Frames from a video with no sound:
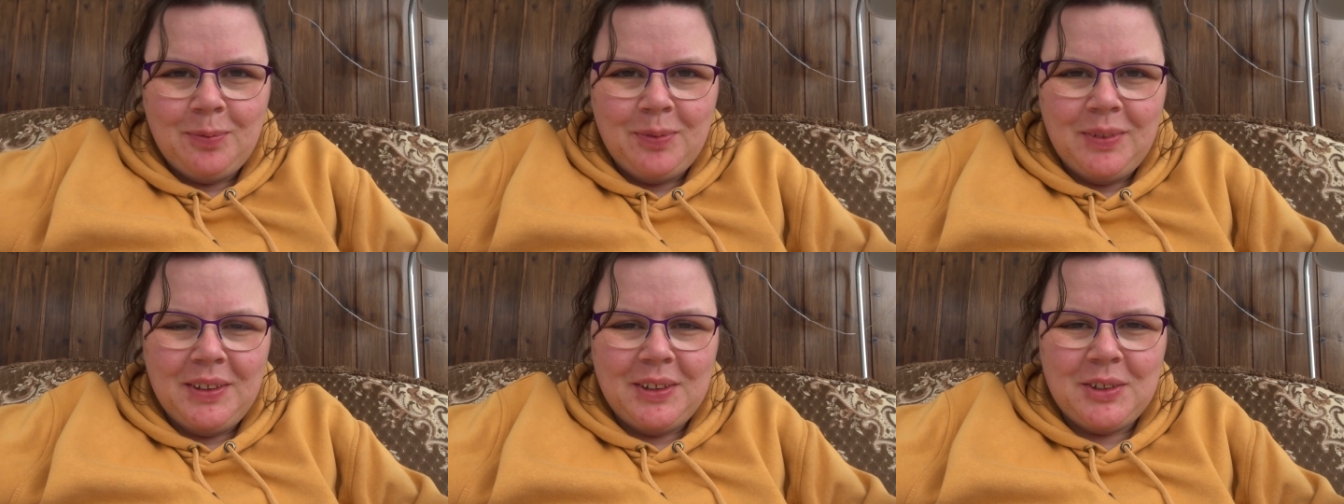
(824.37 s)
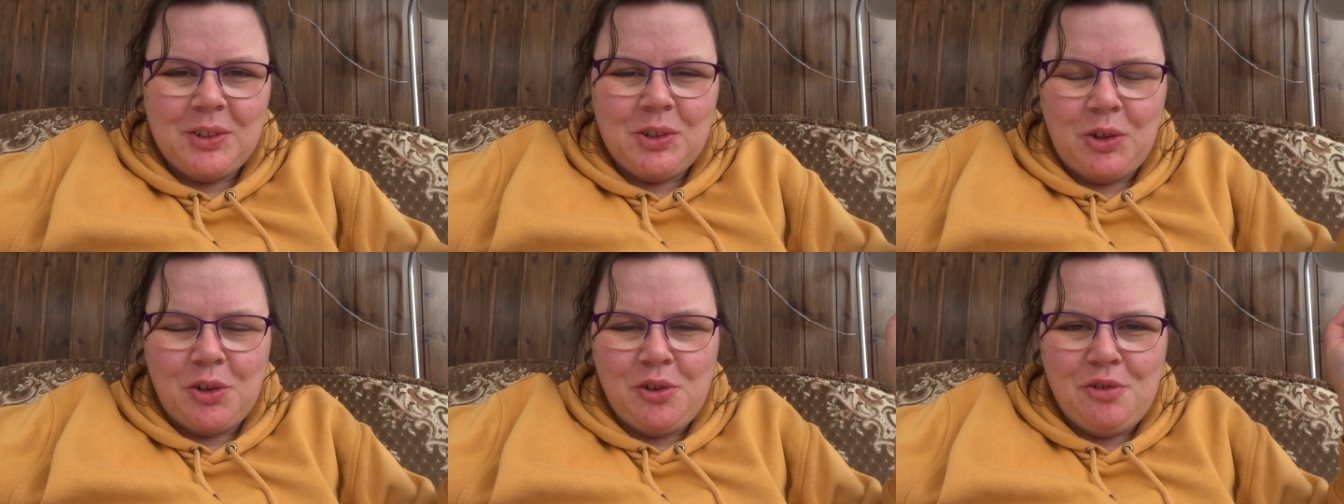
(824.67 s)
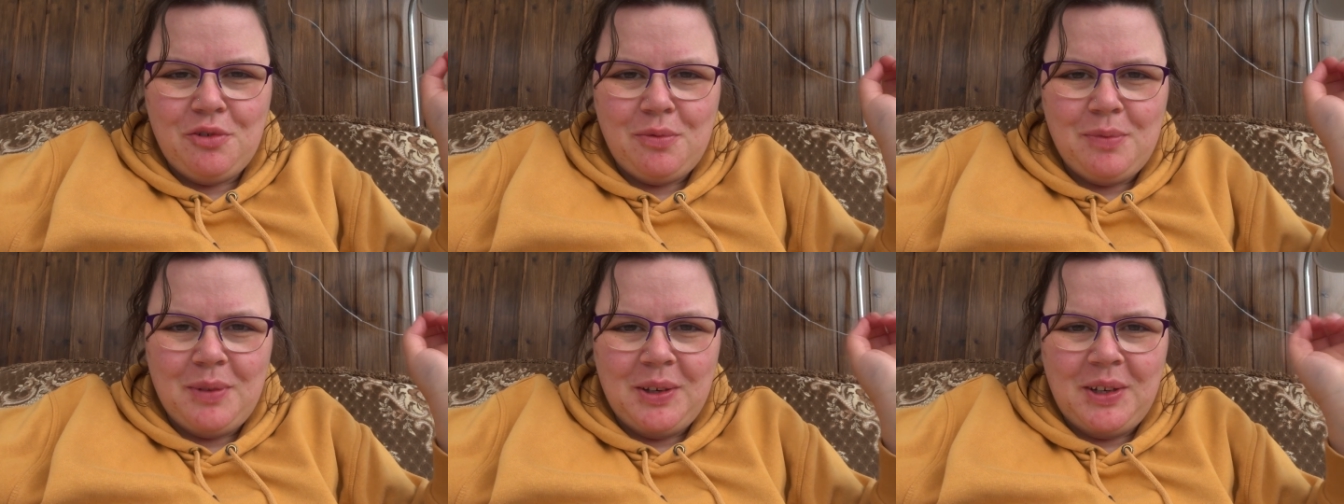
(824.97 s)
I join you
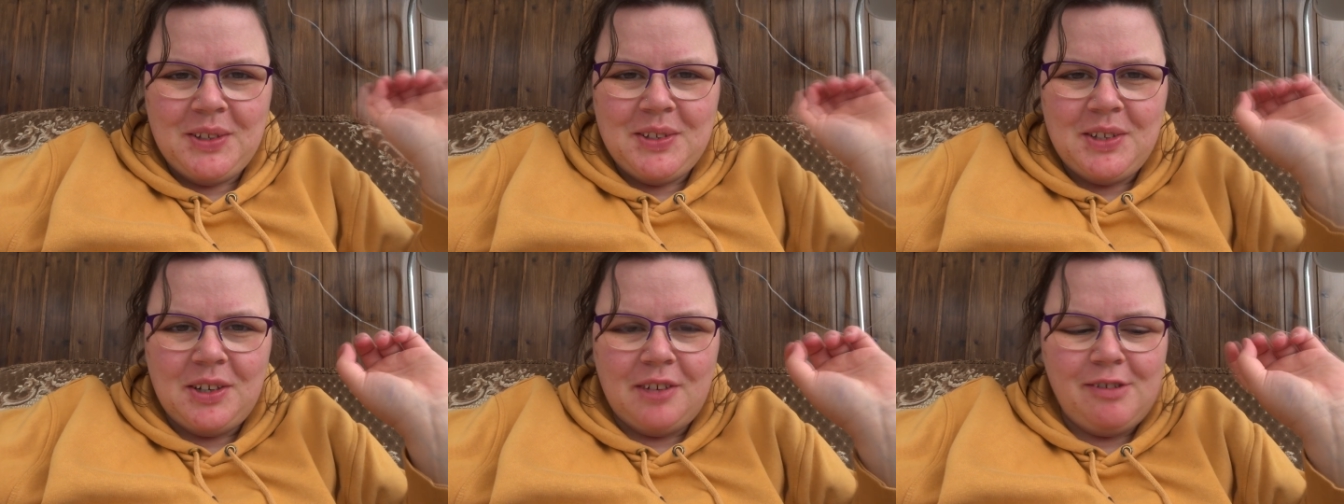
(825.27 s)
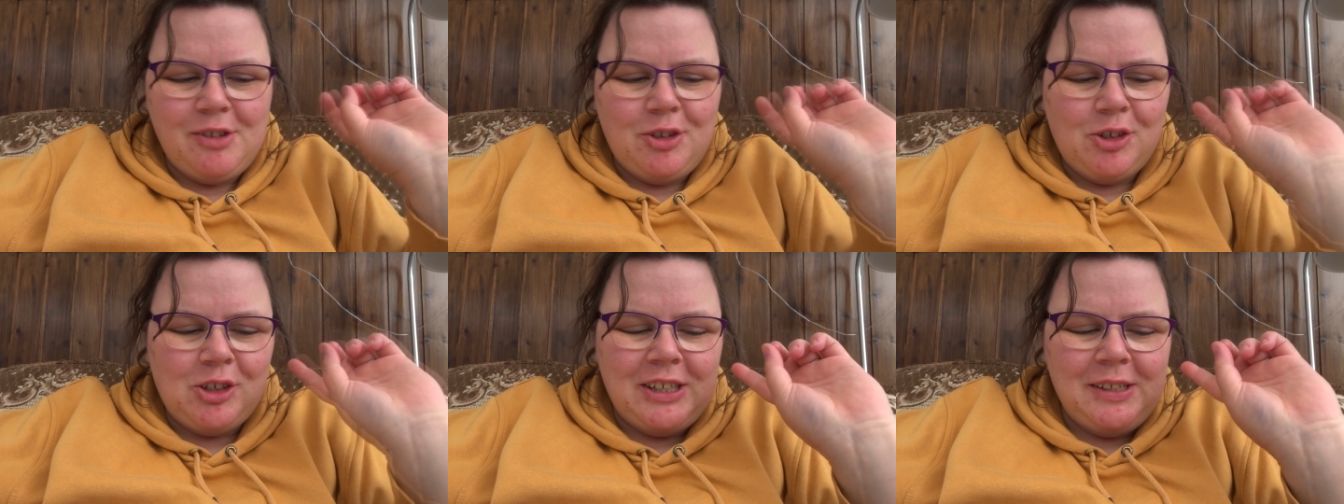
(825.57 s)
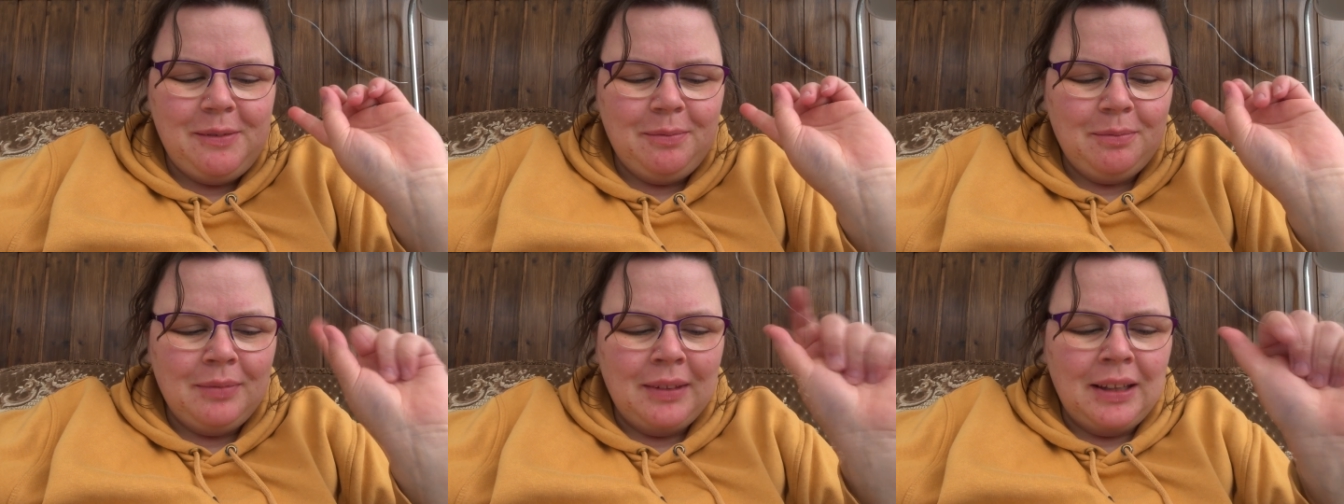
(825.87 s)
from the conservatory
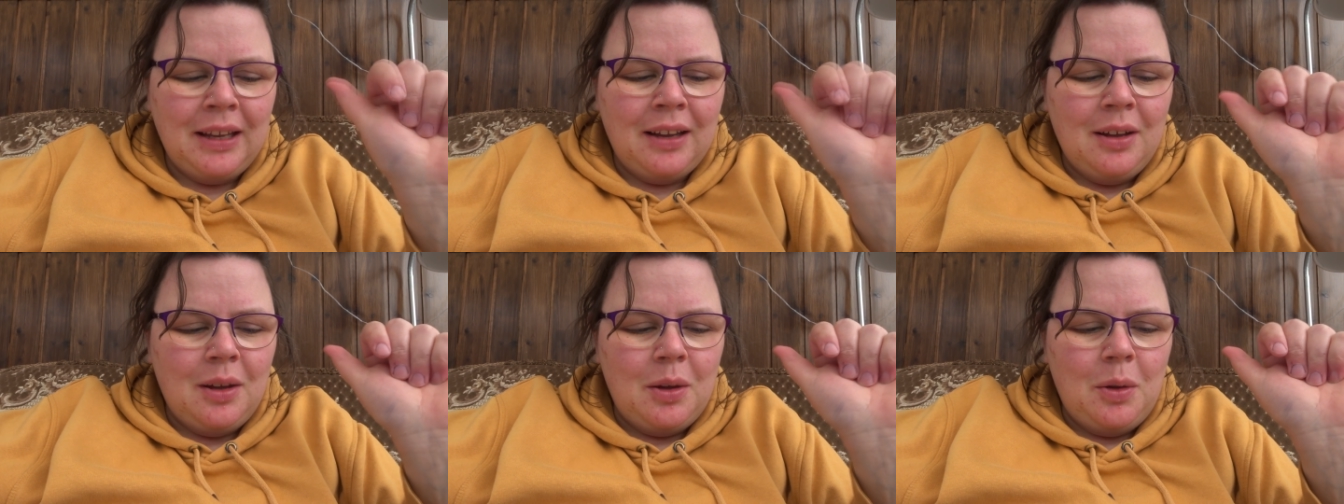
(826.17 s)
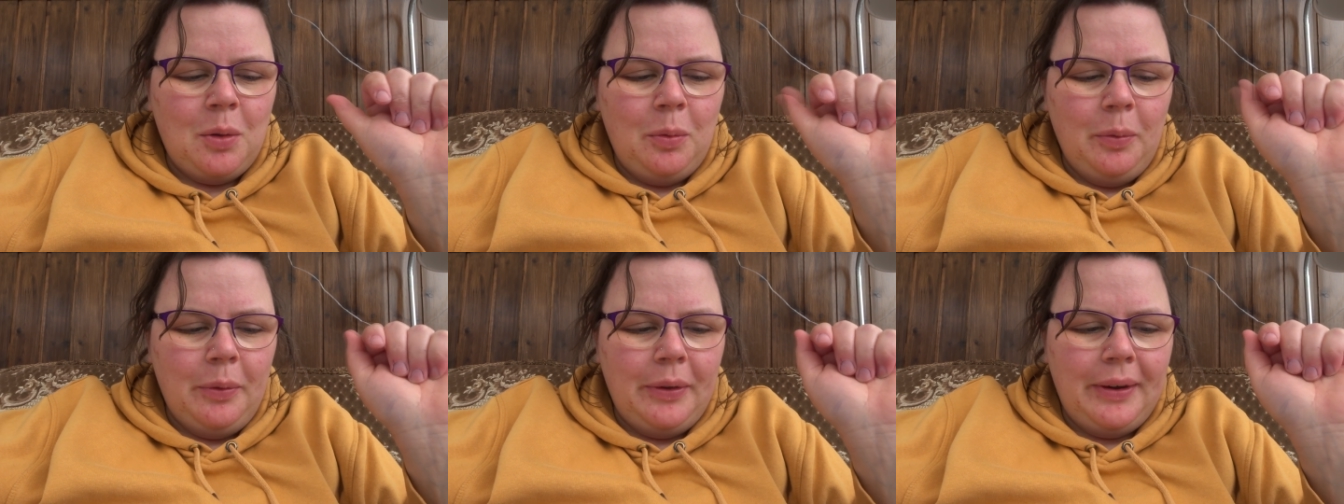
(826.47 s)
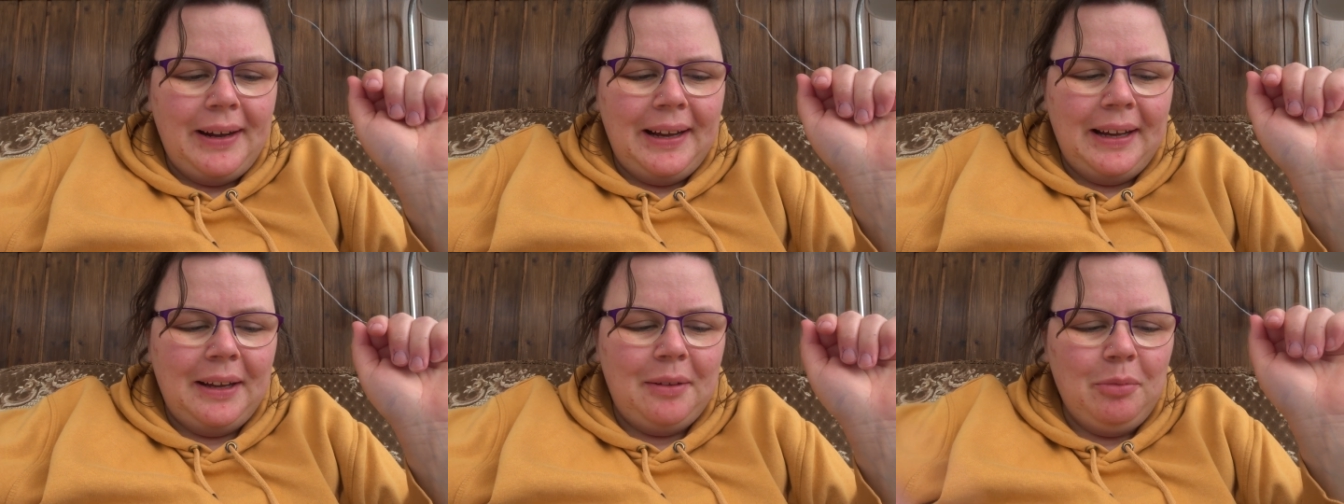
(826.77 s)
where
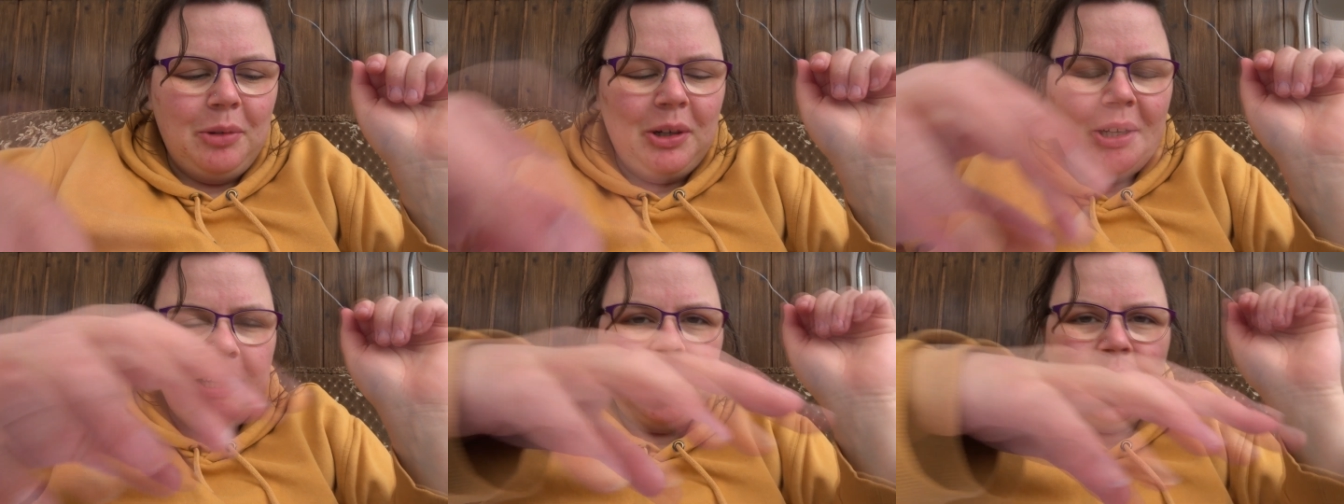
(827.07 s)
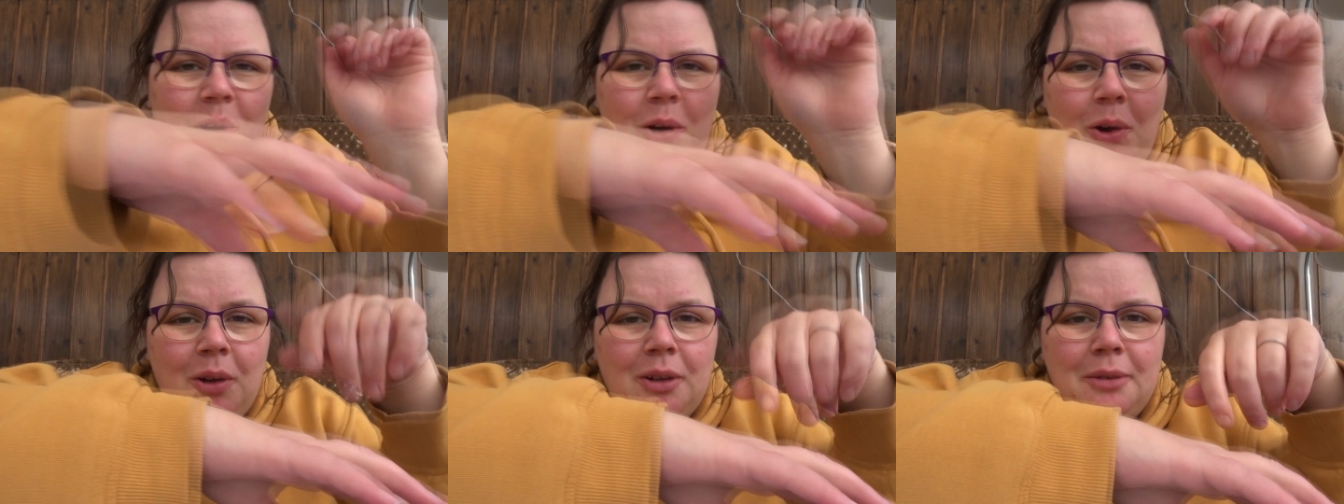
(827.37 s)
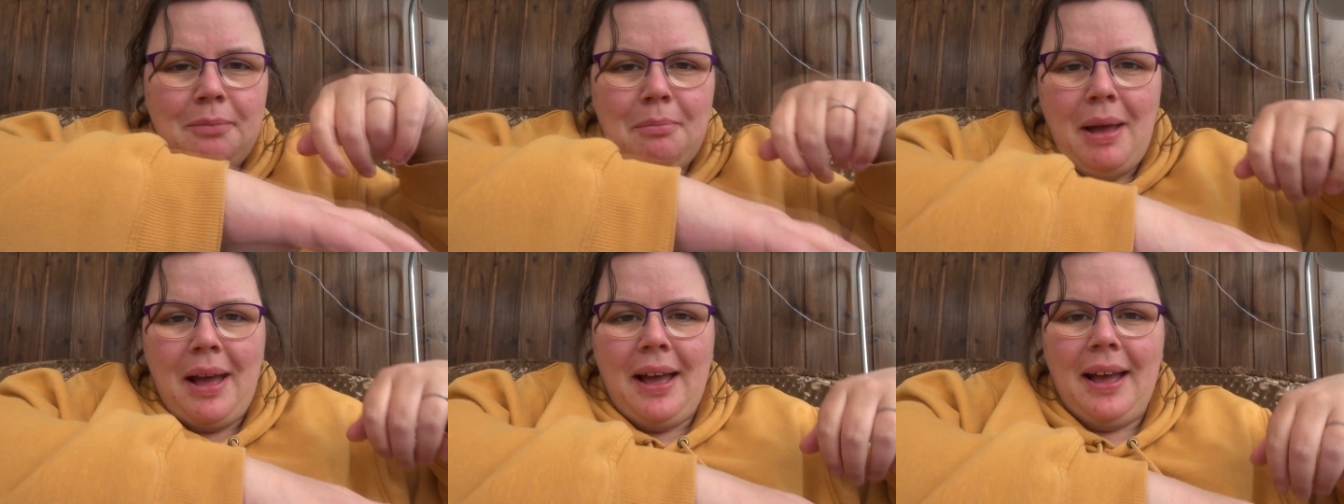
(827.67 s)
I am working
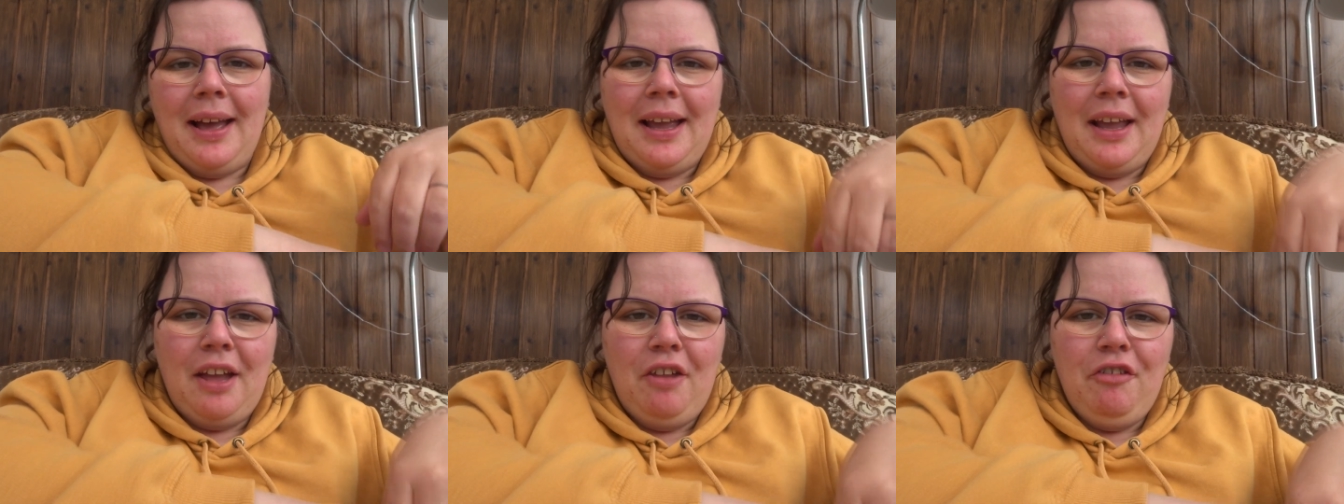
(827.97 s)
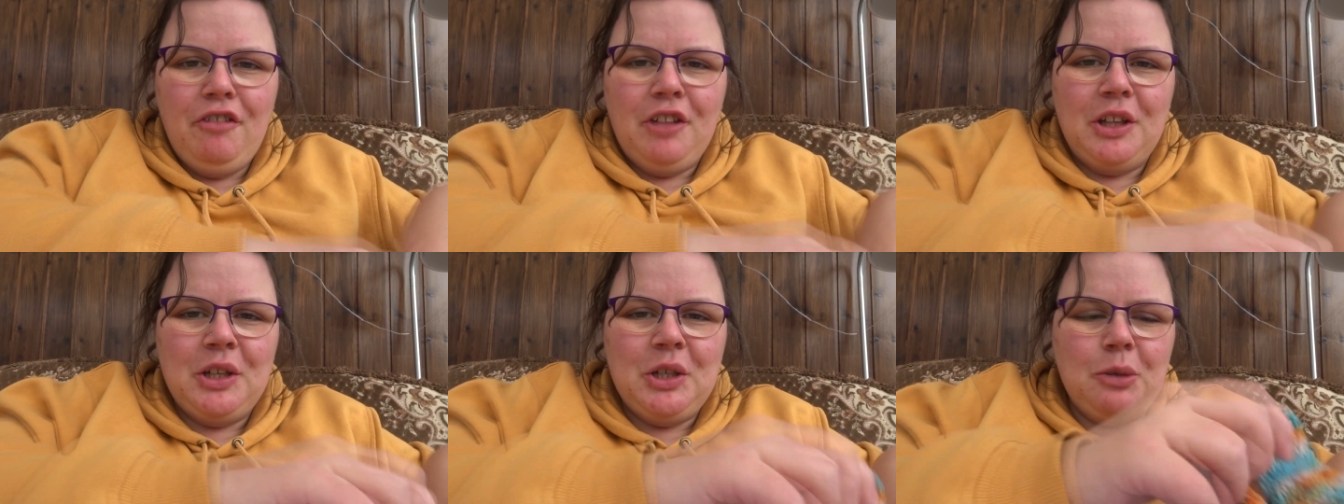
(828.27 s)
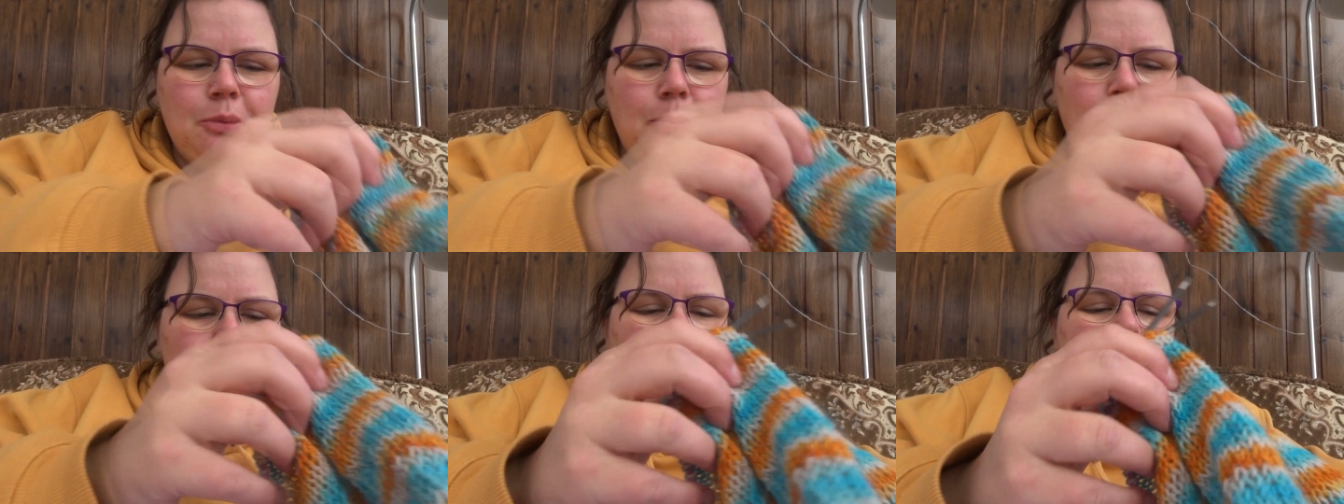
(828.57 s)
on my Flutter
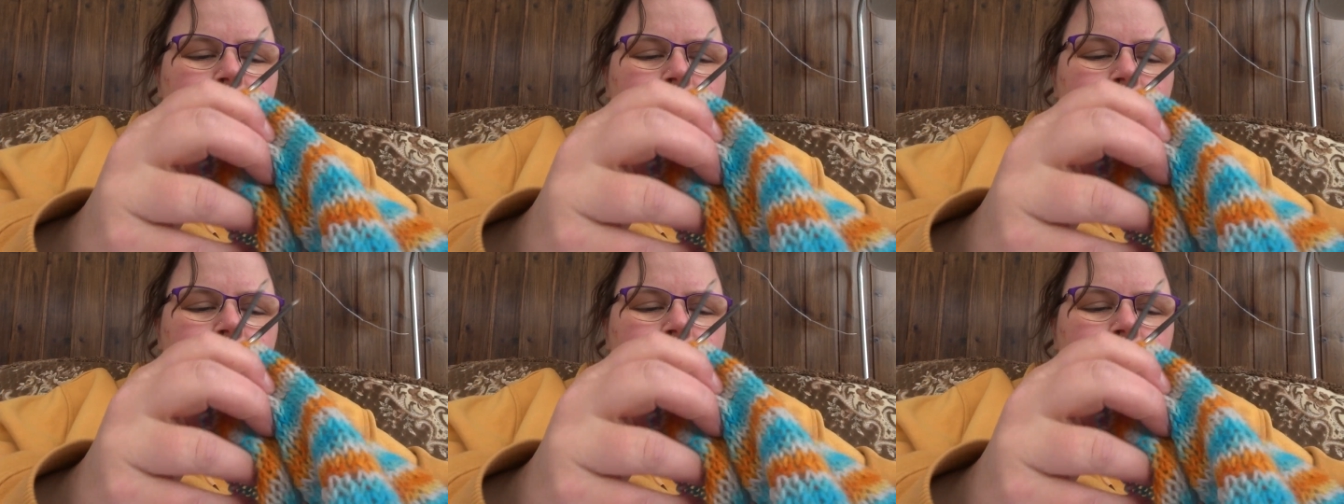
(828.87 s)
butter